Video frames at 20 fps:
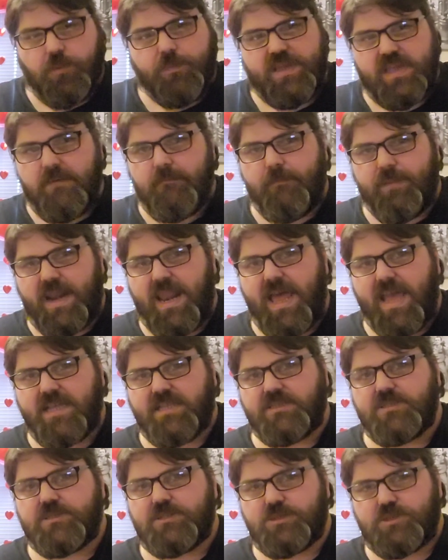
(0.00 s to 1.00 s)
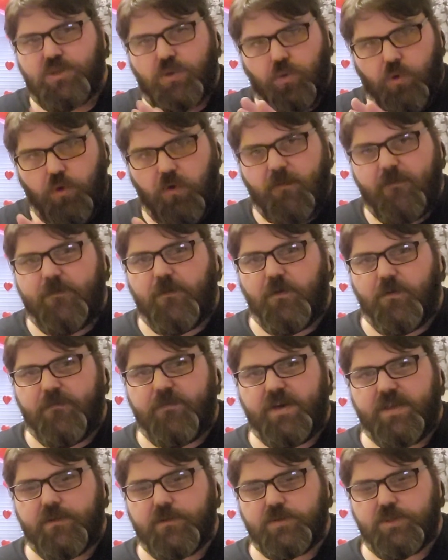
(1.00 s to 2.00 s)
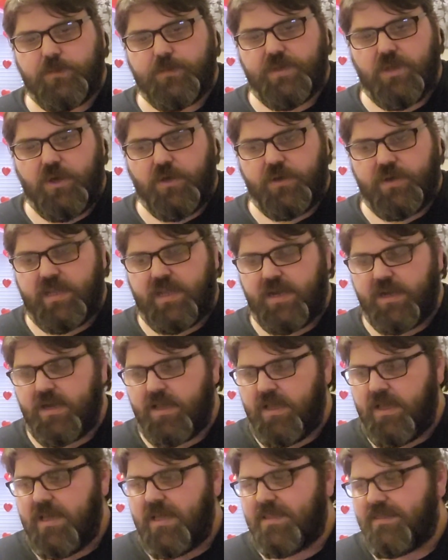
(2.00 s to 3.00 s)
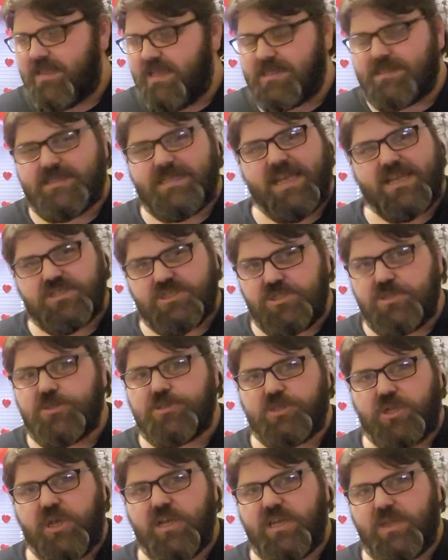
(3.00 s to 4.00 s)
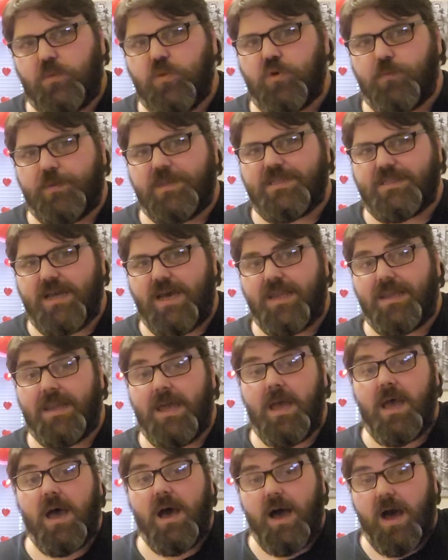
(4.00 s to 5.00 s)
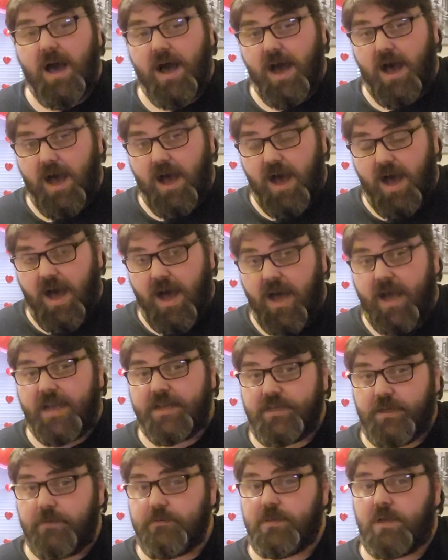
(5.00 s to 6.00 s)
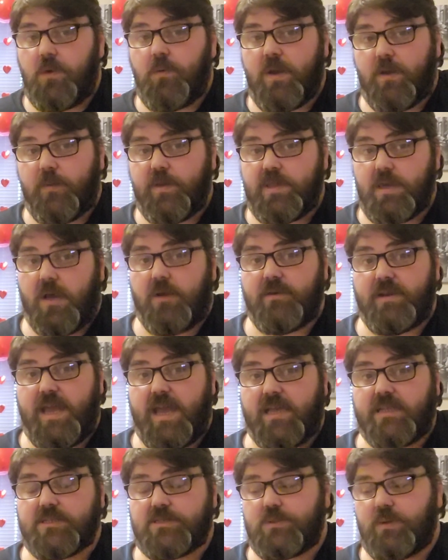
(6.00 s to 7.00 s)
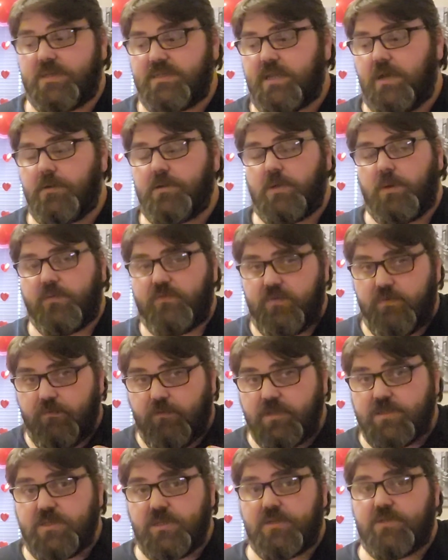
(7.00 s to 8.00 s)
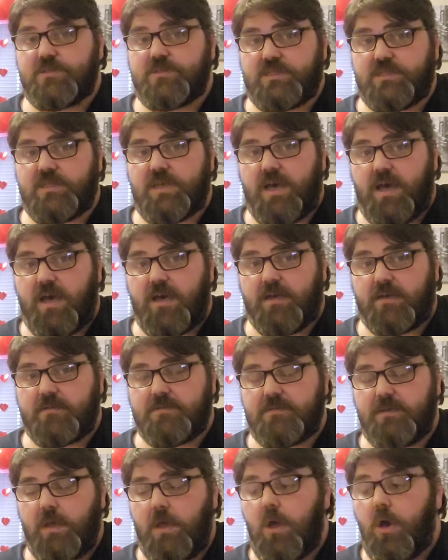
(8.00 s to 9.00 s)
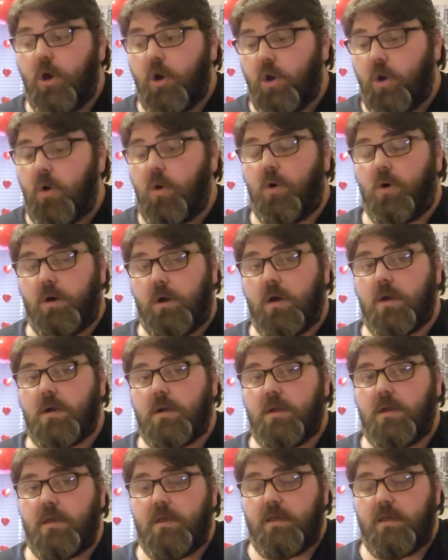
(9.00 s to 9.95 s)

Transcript: will be in place. So all 4 funnels will be on here. This section certainly will be done. I don't know where we go next. So I don't know if we return to the hull or